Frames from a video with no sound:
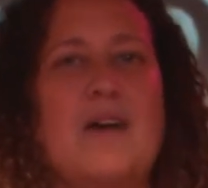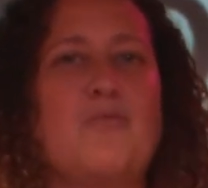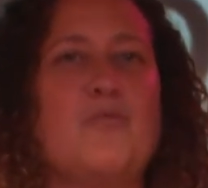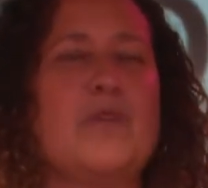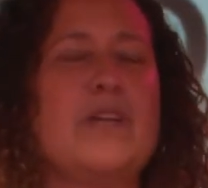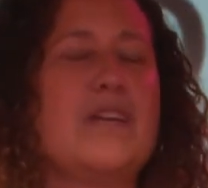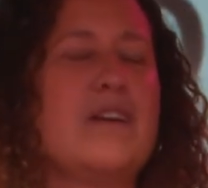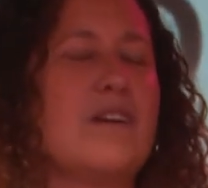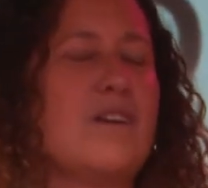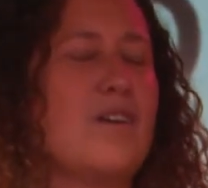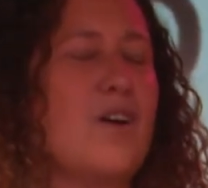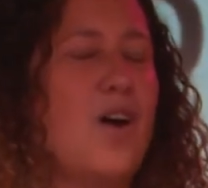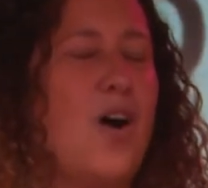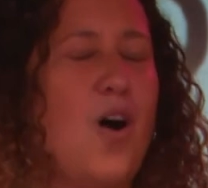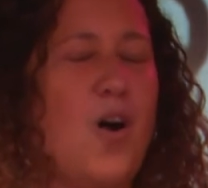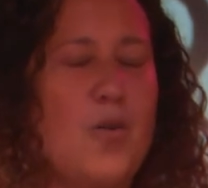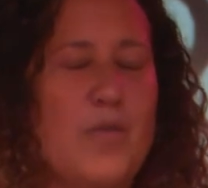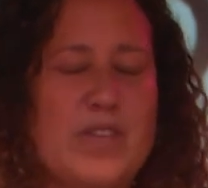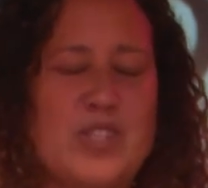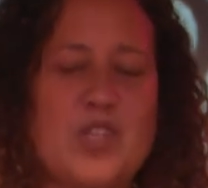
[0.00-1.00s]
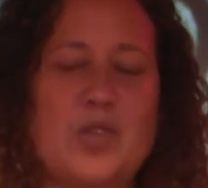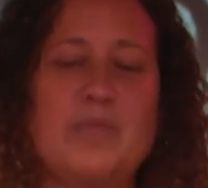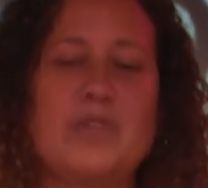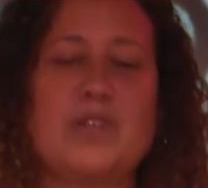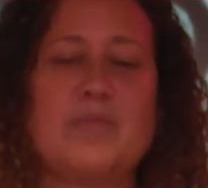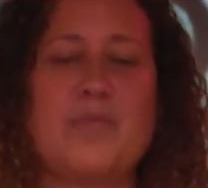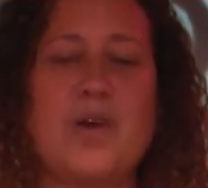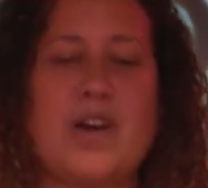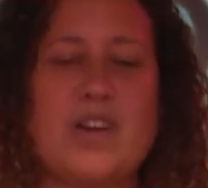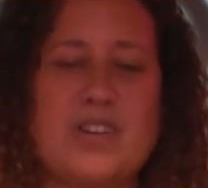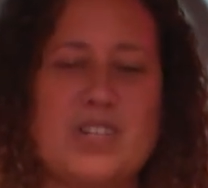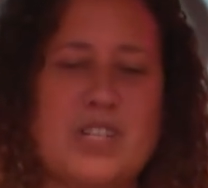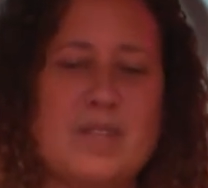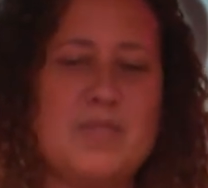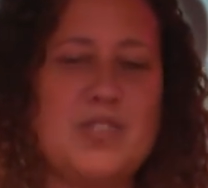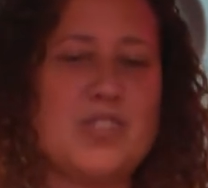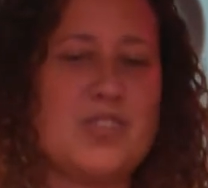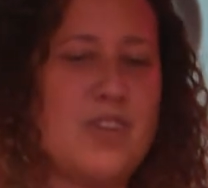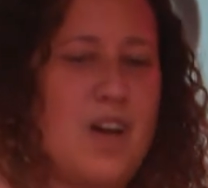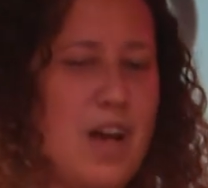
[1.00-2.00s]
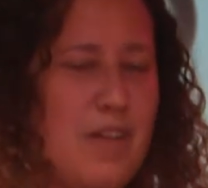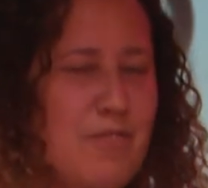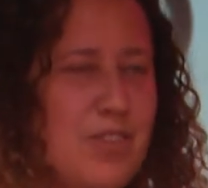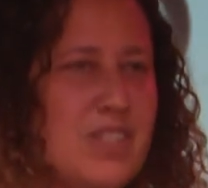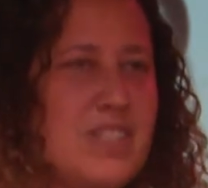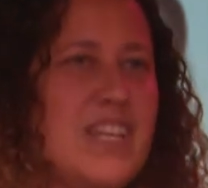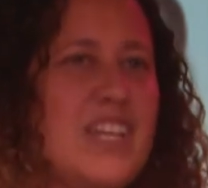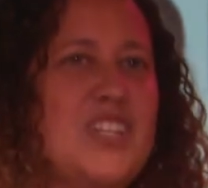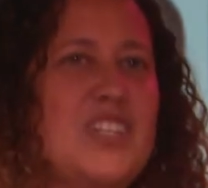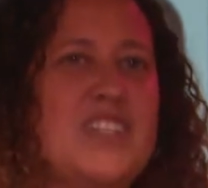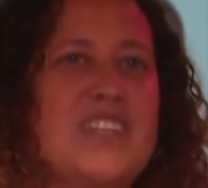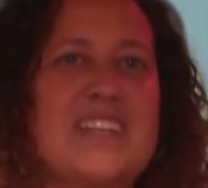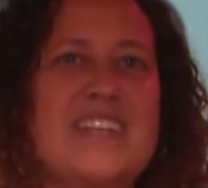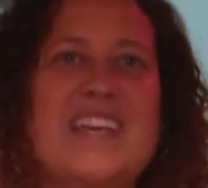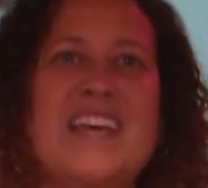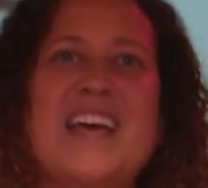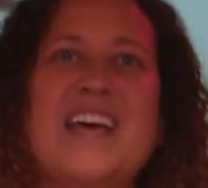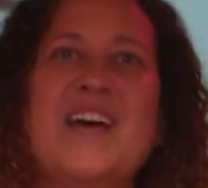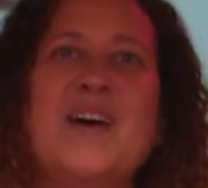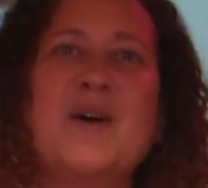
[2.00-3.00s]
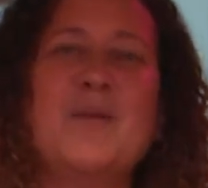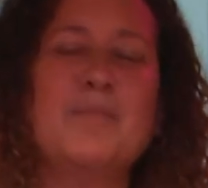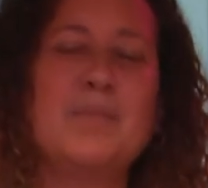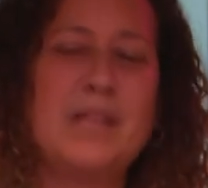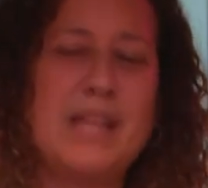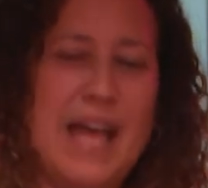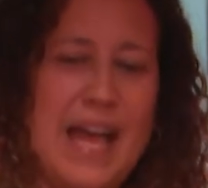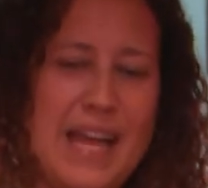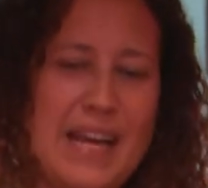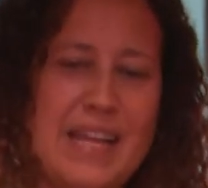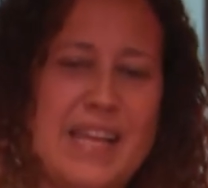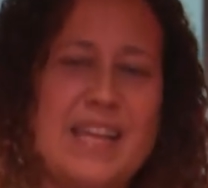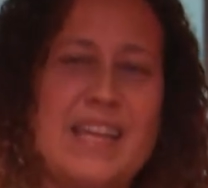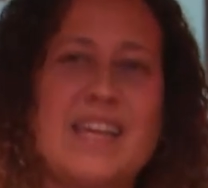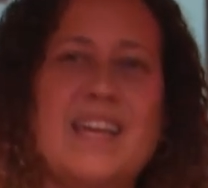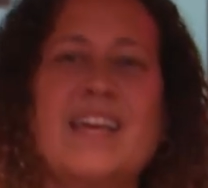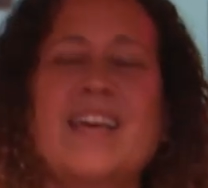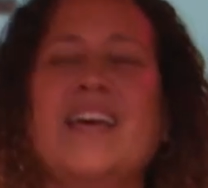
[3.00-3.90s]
We are always open to partnerships, conversation, planning.